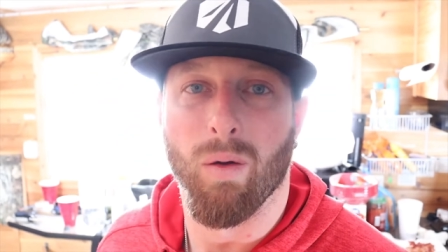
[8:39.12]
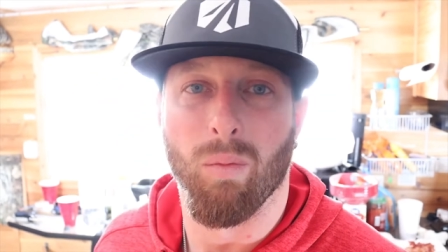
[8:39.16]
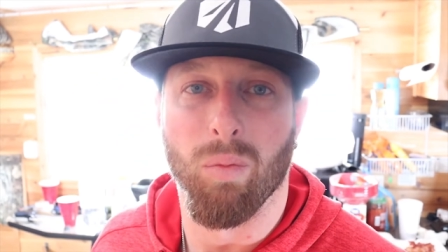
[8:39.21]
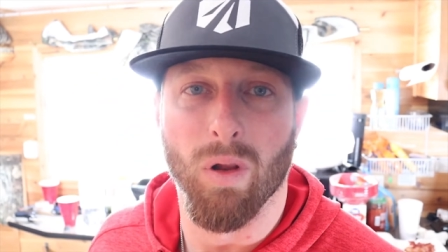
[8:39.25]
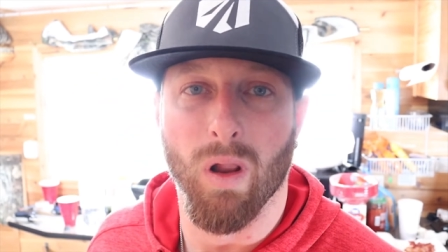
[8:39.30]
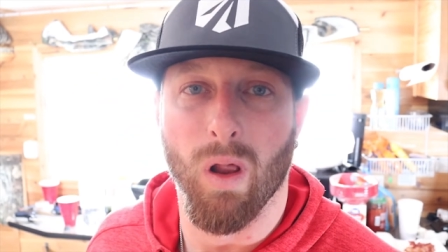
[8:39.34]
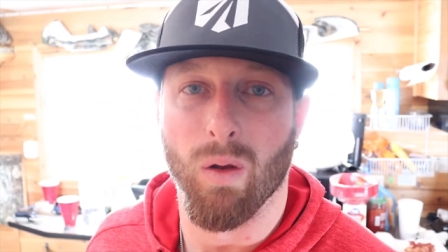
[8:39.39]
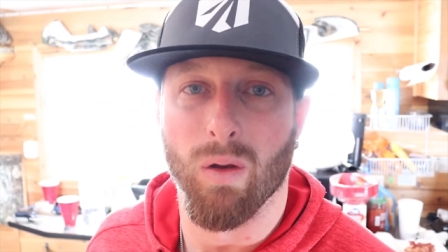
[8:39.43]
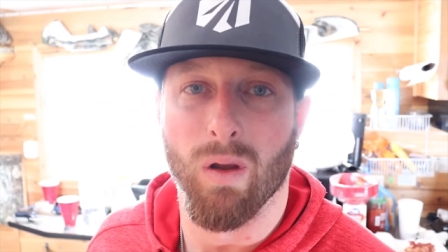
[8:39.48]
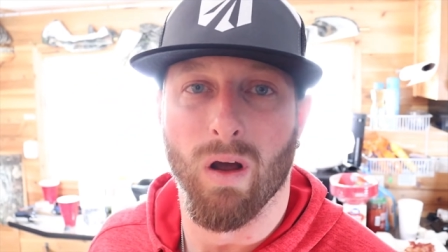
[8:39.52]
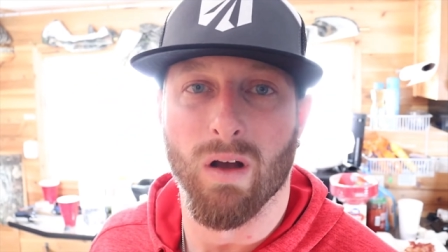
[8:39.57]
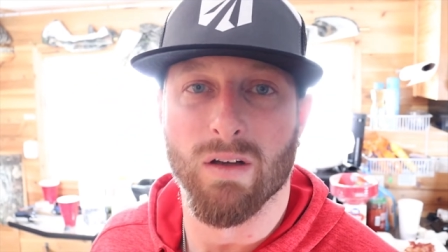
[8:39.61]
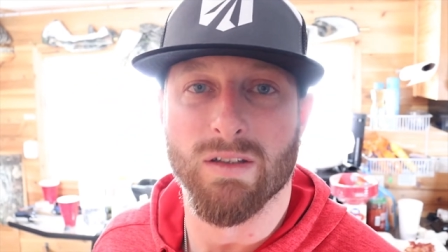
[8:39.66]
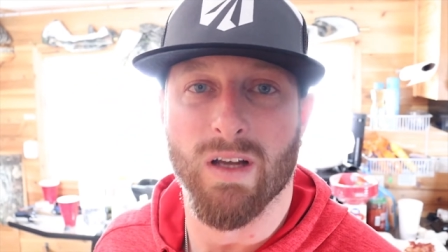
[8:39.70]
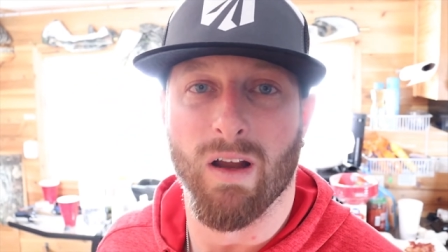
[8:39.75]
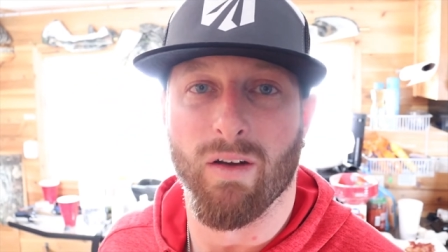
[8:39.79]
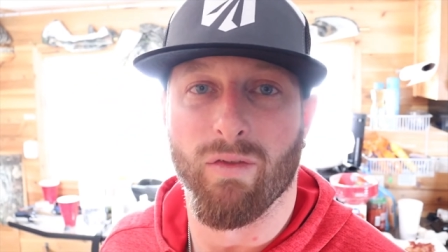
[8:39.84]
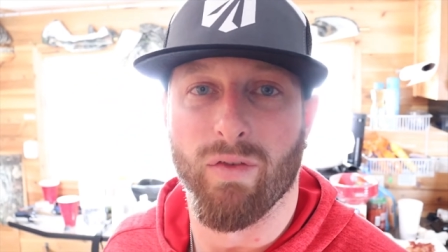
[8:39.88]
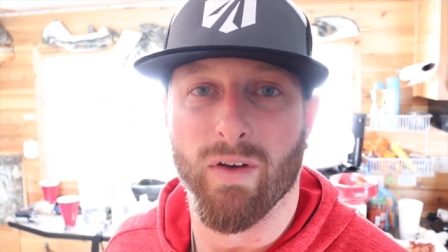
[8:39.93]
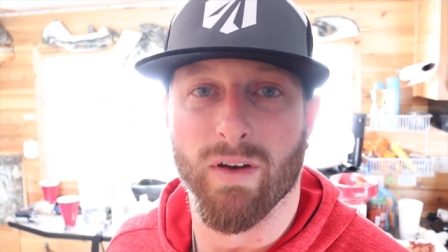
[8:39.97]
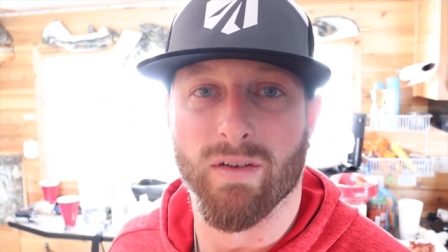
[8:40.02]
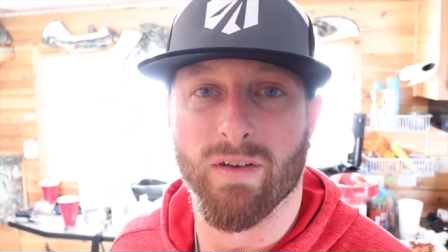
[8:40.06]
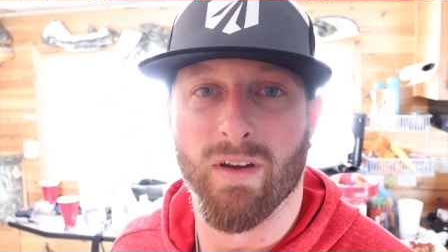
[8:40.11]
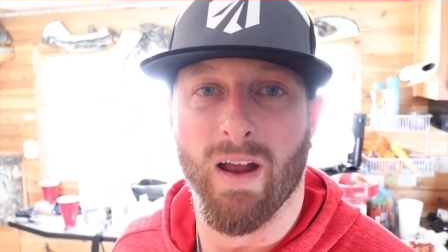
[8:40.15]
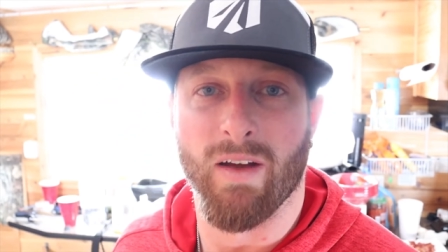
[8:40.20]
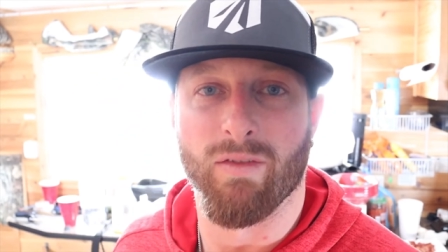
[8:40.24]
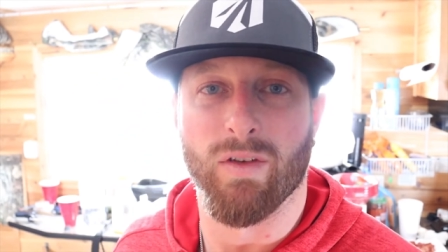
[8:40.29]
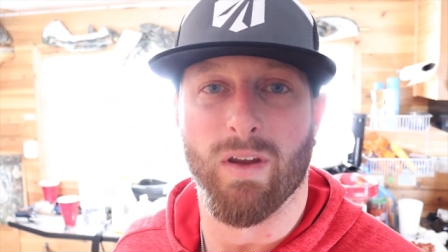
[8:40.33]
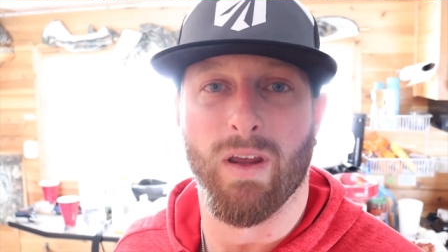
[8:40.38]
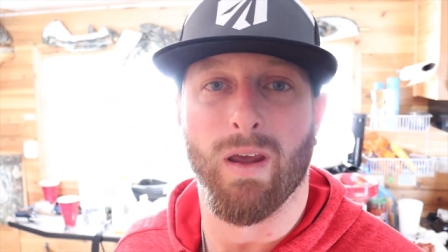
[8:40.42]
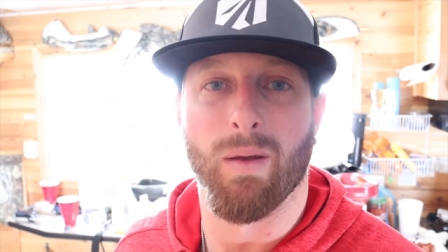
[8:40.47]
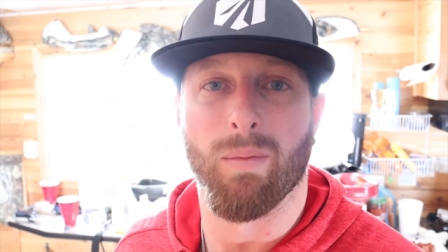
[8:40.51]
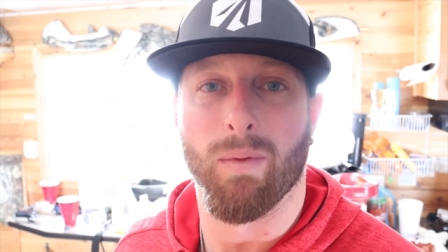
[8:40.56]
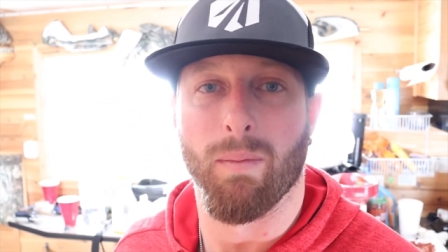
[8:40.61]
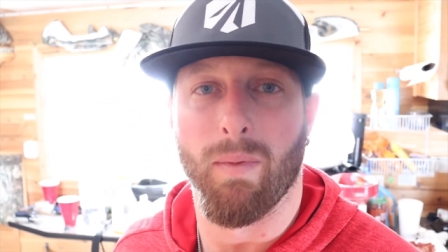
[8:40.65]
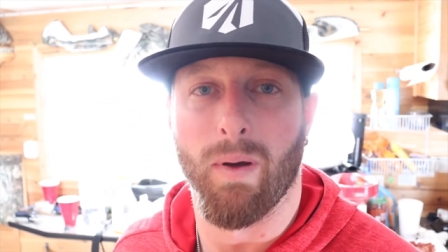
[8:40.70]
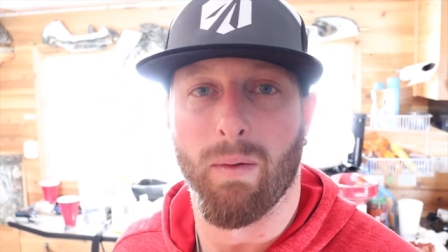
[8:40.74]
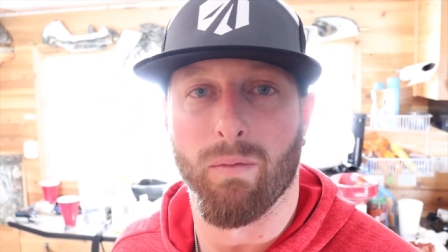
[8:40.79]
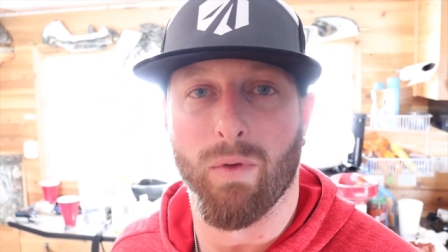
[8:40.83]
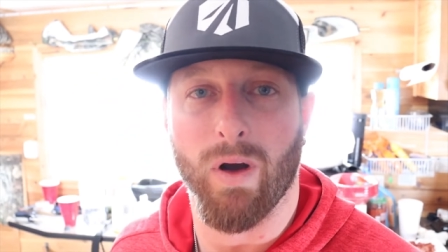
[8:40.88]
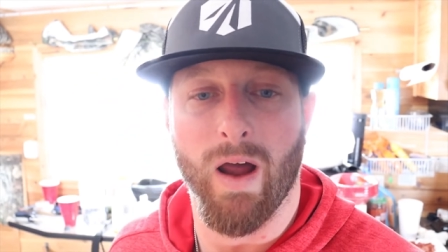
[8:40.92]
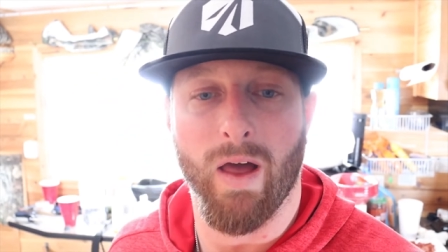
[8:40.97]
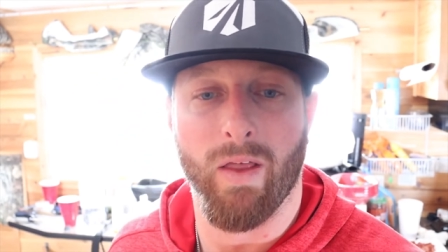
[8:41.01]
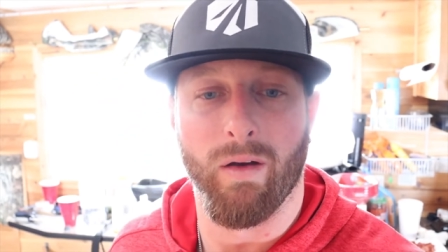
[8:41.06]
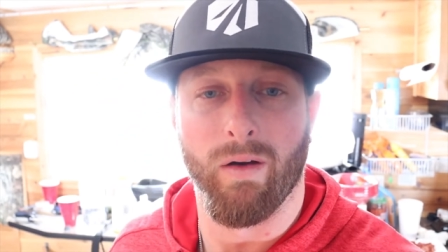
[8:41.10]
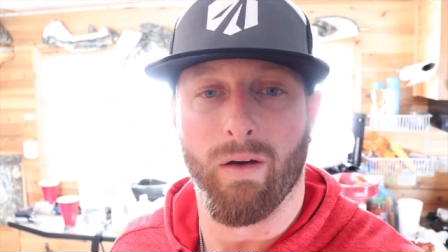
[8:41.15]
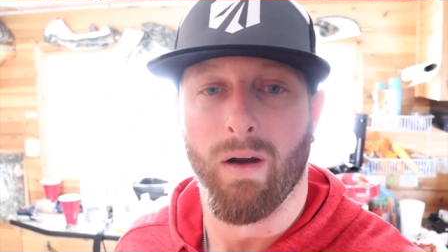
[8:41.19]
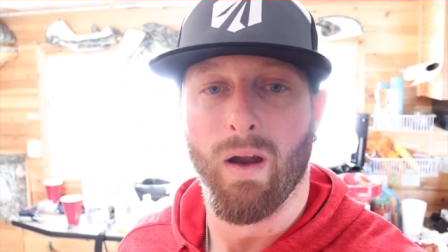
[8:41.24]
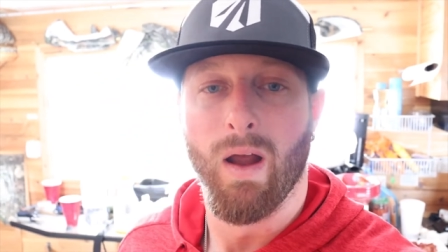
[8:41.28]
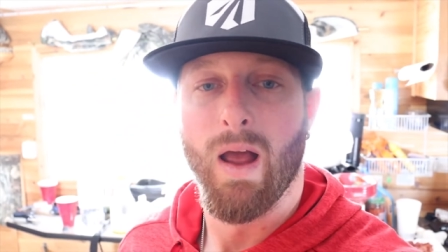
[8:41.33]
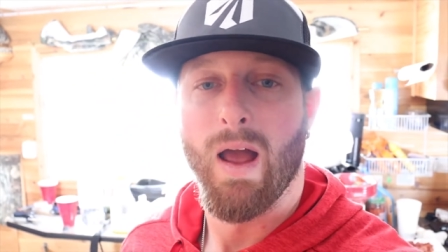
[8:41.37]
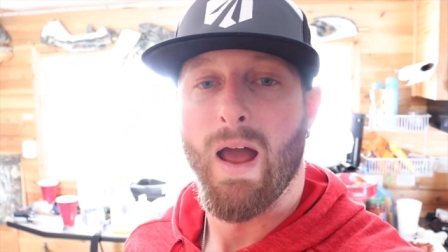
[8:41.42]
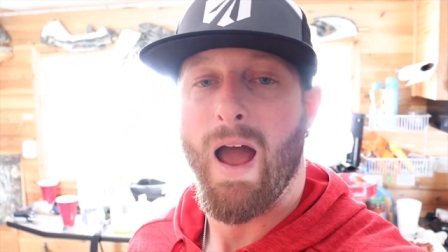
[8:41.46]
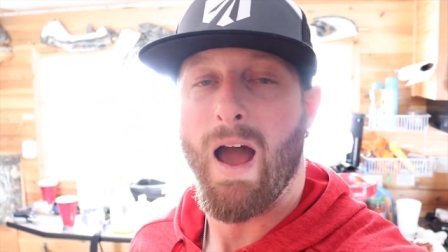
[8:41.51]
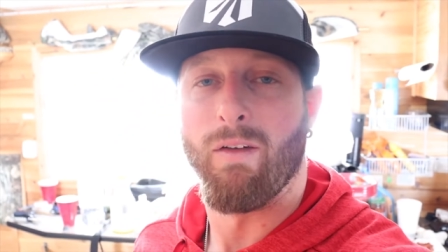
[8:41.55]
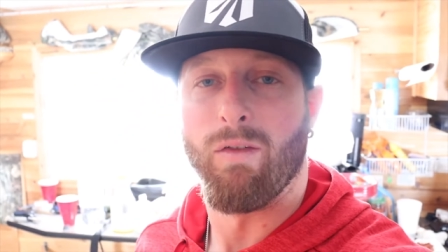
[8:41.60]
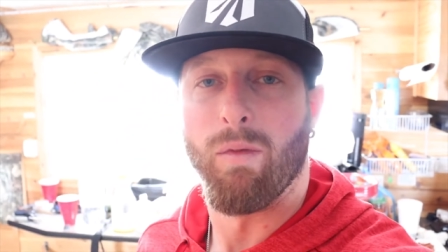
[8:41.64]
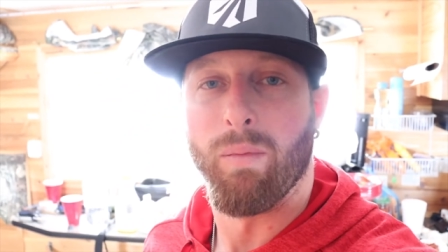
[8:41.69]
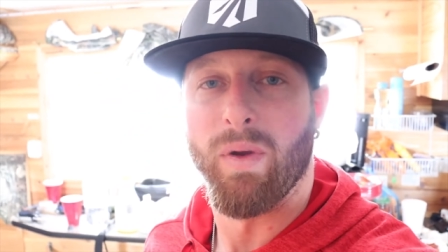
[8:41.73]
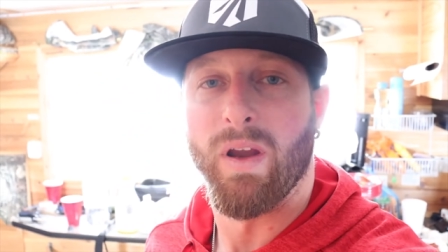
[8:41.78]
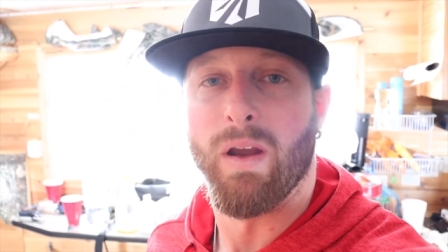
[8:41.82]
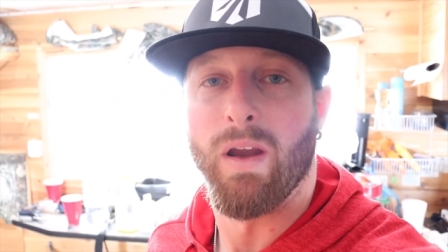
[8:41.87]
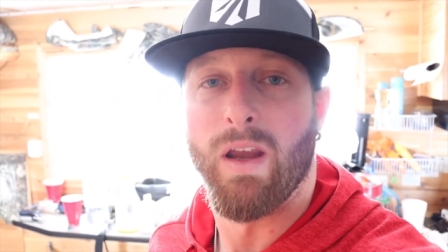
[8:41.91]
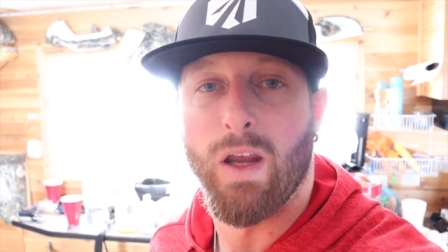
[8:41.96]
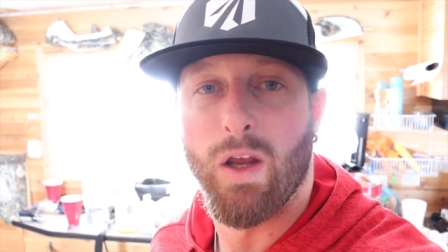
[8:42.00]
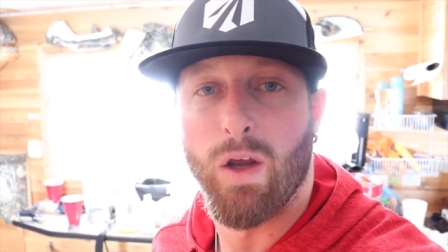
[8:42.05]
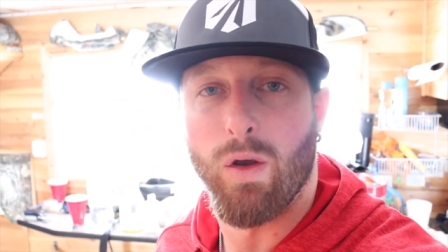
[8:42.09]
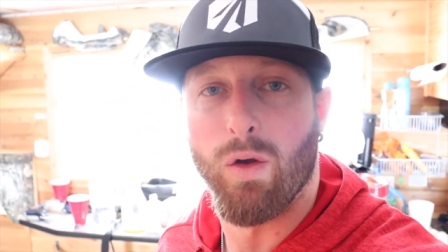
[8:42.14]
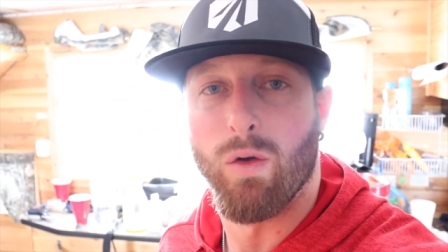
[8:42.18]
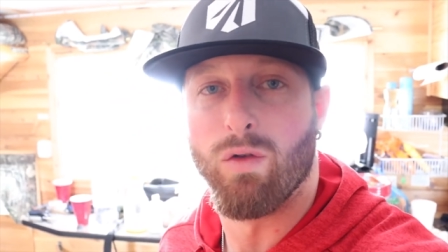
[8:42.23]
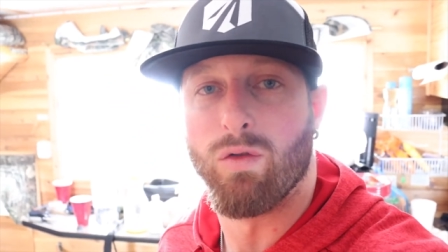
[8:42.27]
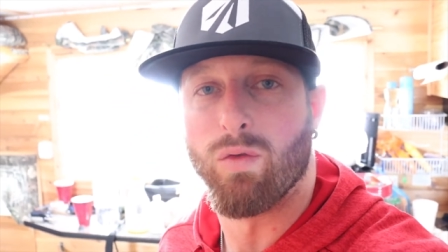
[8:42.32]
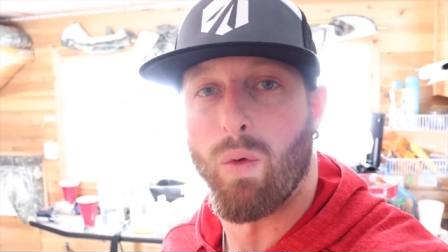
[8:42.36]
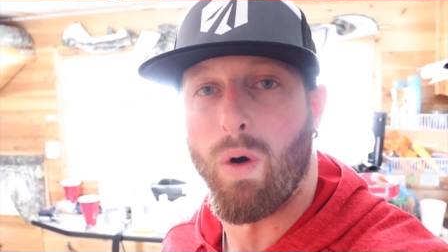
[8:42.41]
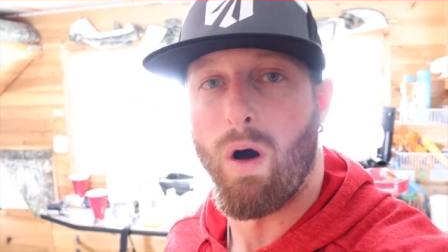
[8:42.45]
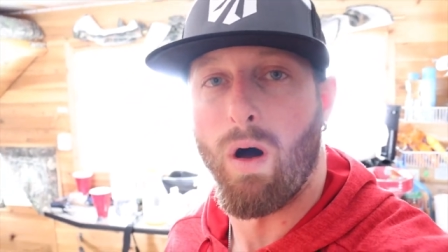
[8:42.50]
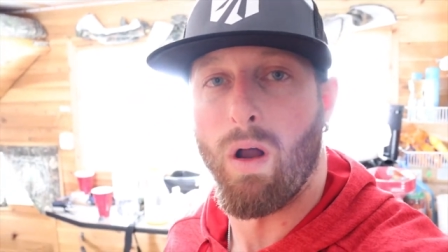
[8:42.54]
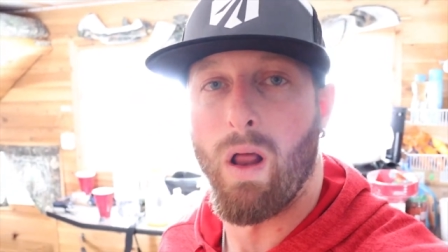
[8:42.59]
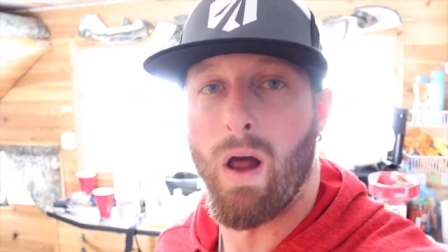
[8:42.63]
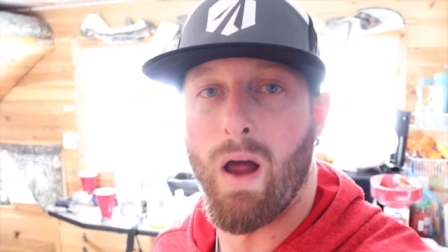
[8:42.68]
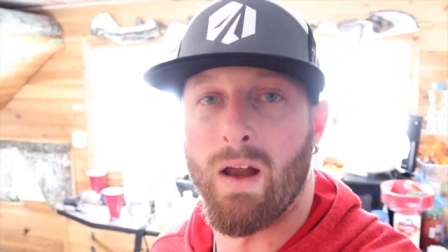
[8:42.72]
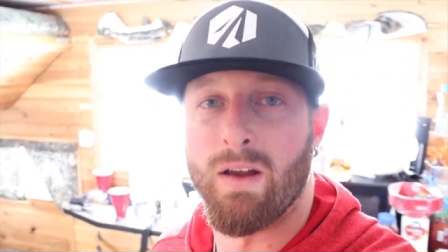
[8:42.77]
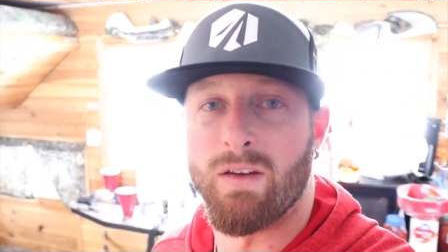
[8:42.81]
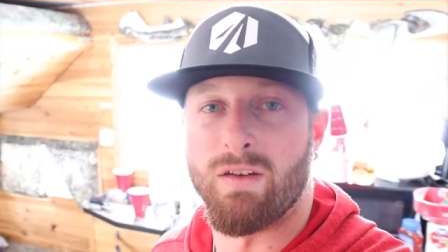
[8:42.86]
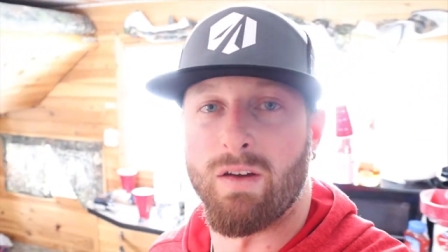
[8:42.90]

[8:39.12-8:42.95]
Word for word: gonna blow lungs out fish and have to keep them, I'm rather have them be a huge walleye.